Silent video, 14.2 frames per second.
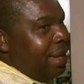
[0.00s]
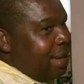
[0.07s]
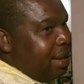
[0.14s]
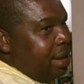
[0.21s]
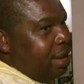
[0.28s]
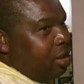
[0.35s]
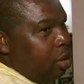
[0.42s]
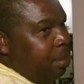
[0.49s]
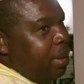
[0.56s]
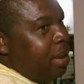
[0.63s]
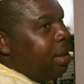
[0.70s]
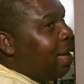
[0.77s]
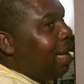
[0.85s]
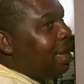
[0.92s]
AIDS is
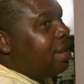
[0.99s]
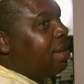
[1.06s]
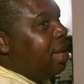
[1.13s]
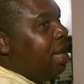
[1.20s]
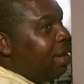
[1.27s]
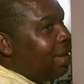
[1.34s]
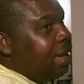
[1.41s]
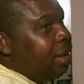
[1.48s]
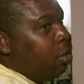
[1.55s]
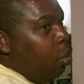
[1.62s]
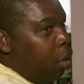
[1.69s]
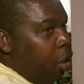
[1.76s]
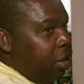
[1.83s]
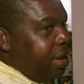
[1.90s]
something that
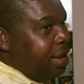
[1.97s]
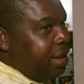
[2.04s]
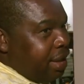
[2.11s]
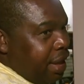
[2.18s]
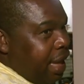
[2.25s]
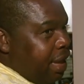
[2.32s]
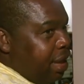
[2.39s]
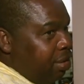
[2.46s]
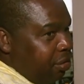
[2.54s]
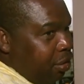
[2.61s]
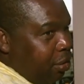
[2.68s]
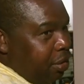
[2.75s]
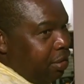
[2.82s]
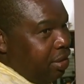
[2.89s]
the world is
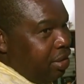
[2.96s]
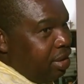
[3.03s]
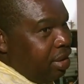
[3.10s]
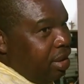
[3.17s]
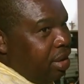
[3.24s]
yearning for.